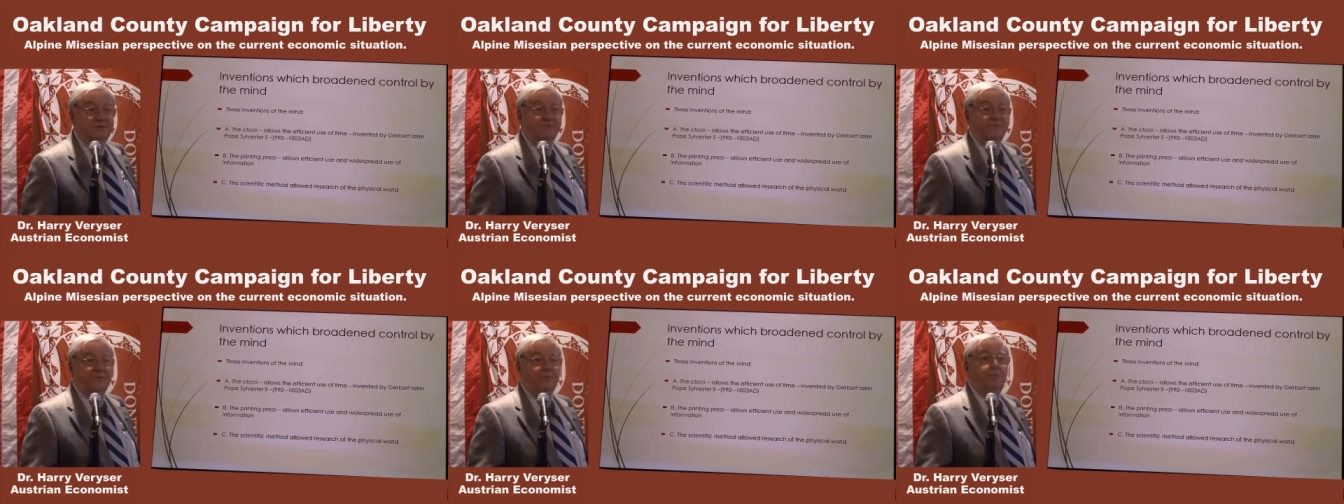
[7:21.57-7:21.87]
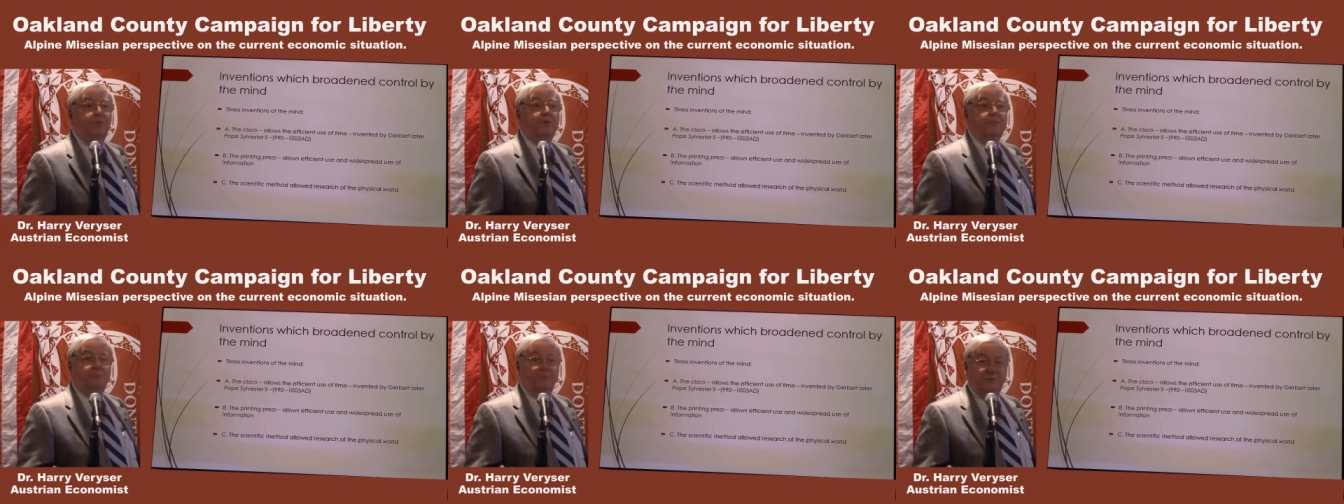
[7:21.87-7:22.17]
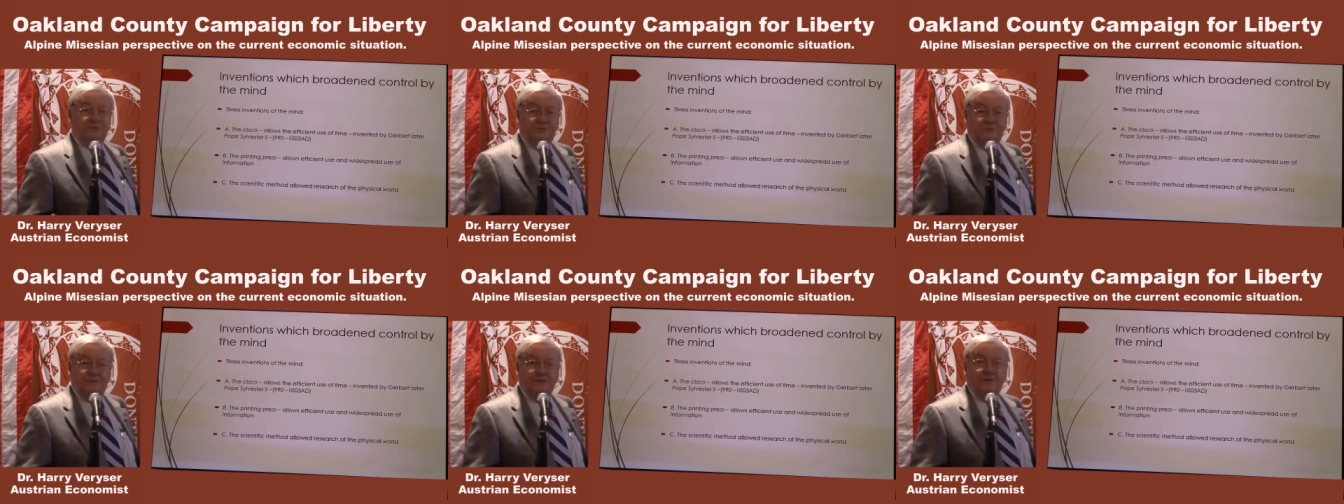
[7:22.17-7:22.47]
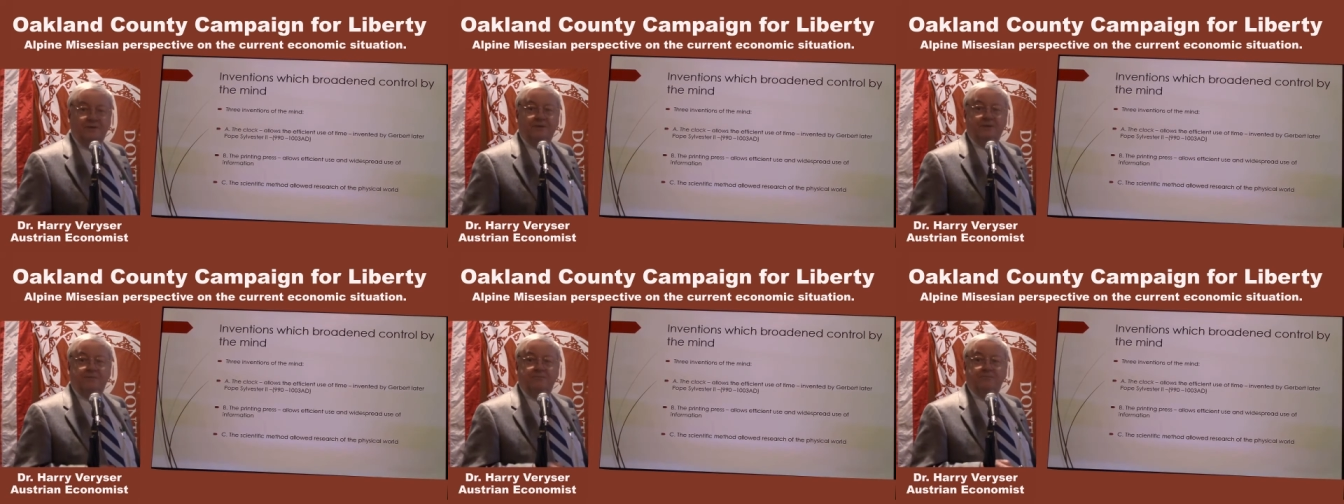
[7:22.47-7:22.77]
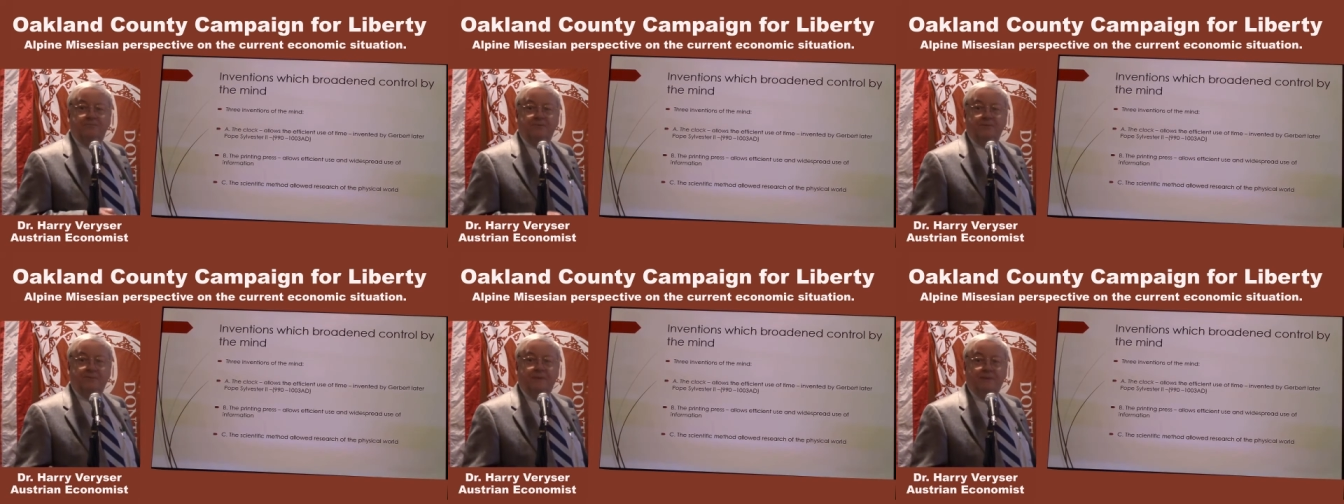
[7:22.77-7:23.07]
from what would uh,
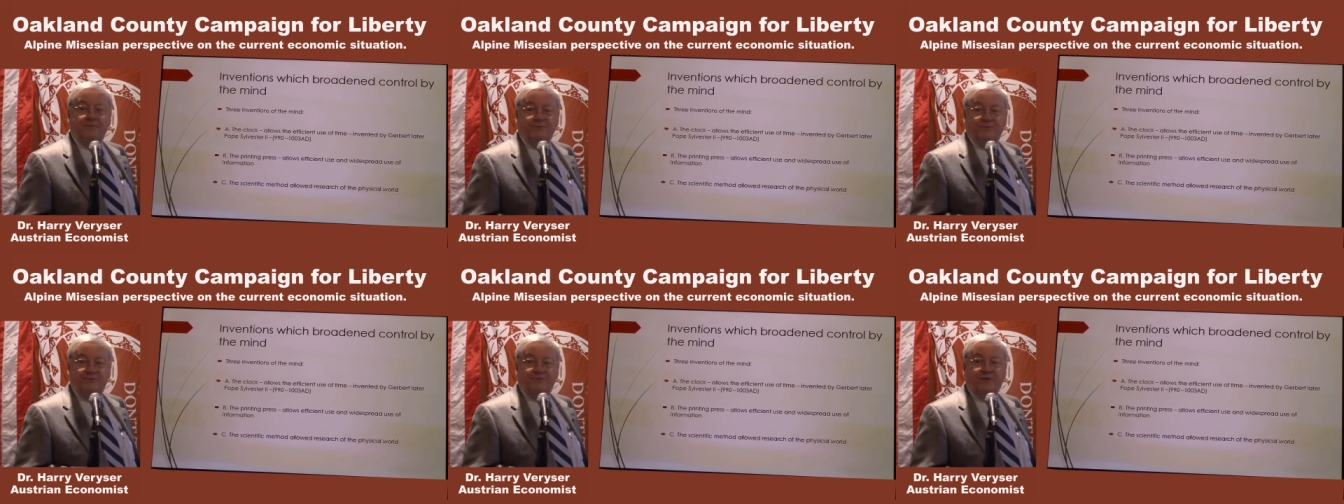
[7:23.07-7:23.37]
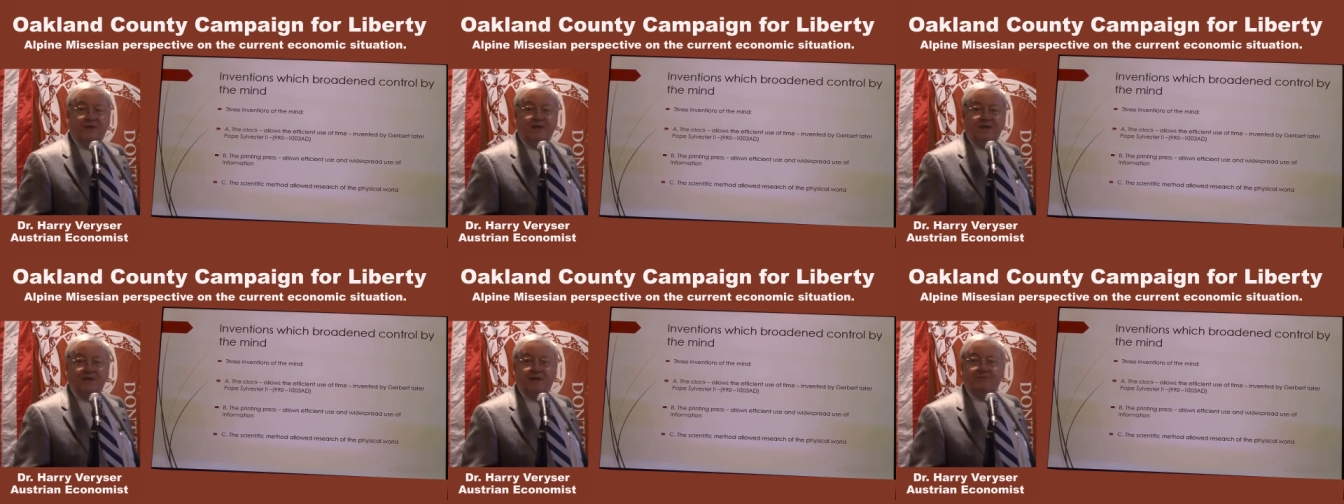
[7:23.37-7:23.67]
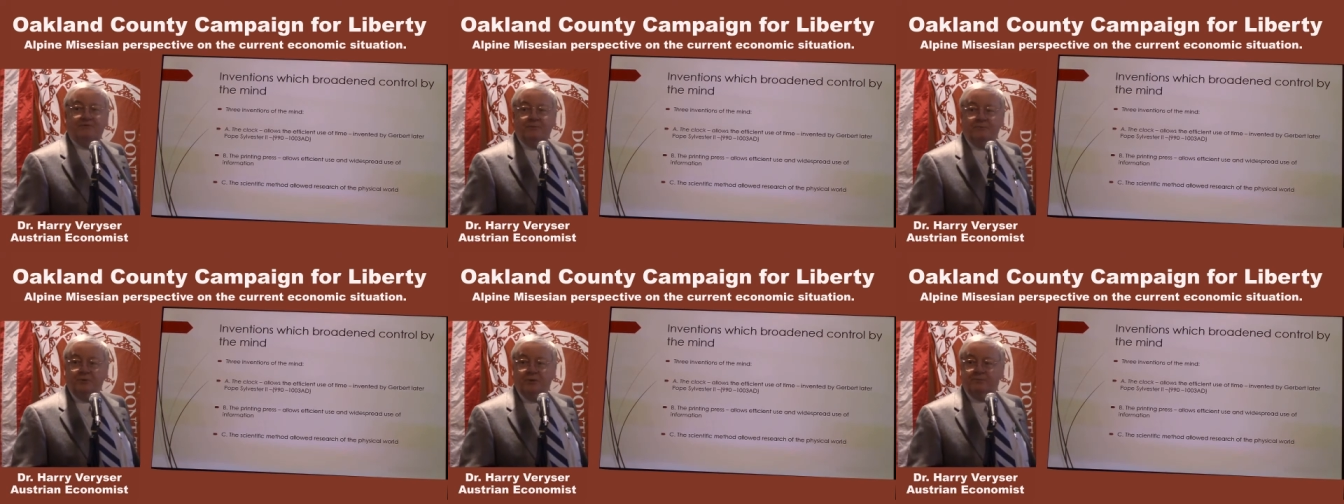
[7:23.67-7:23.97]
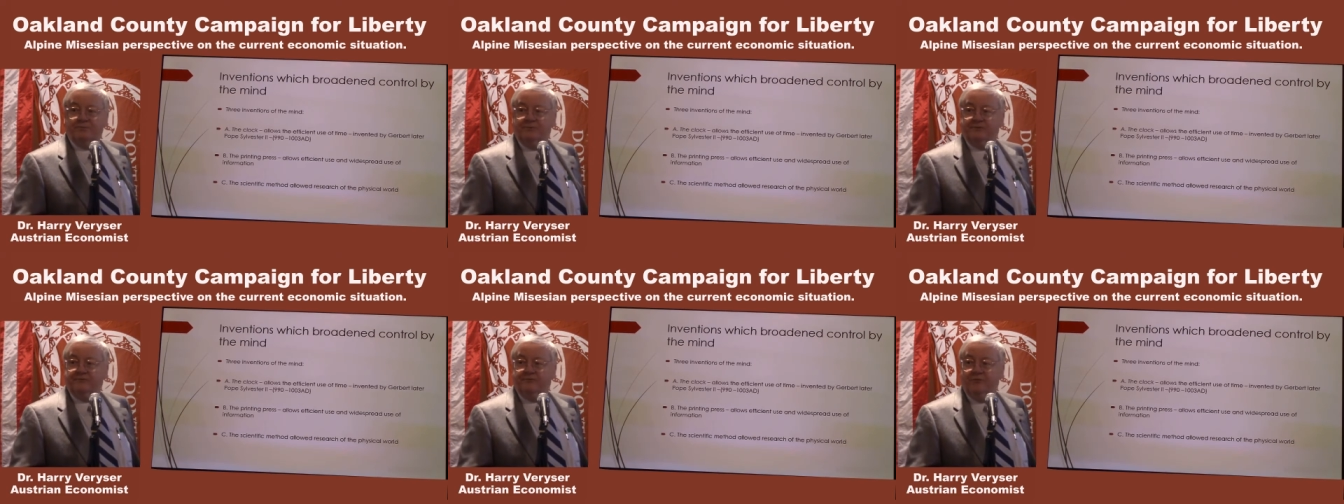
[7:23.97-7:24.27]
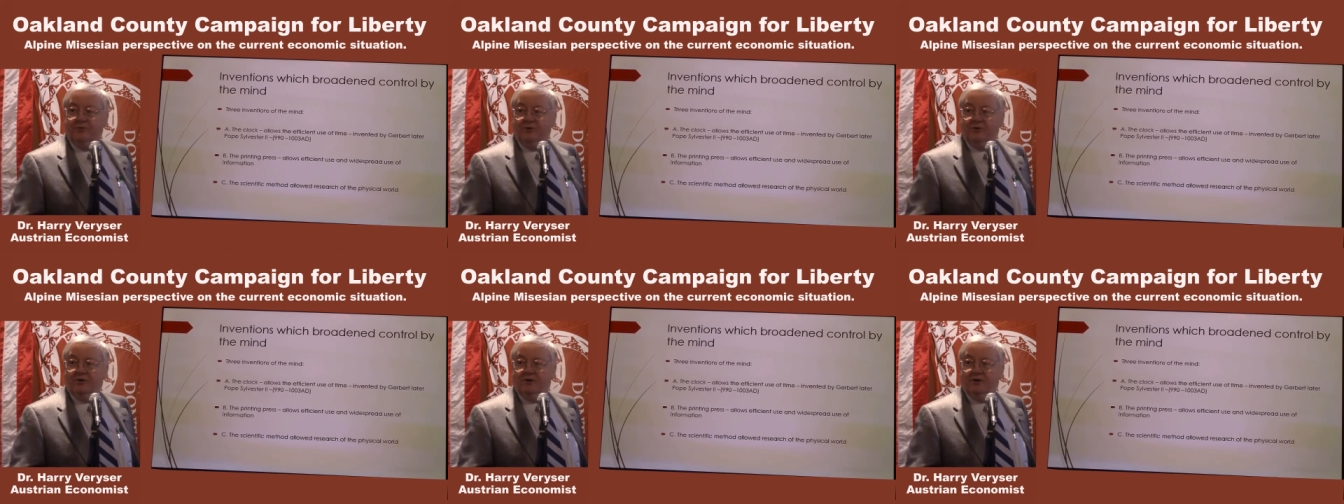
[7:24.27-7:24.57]
remember. If you had to have a book
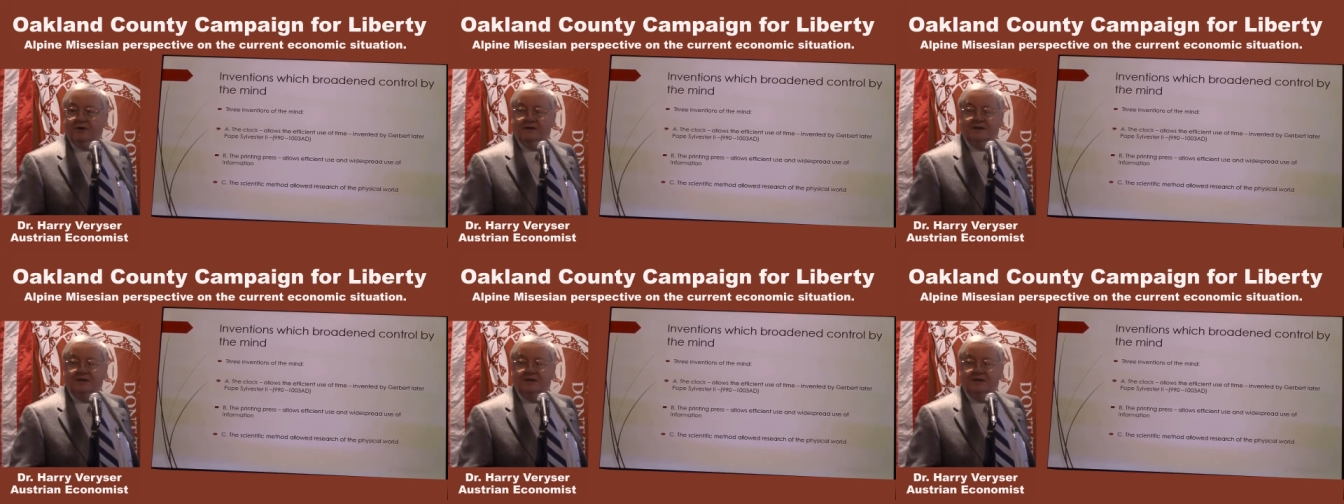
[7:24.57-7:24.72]
before,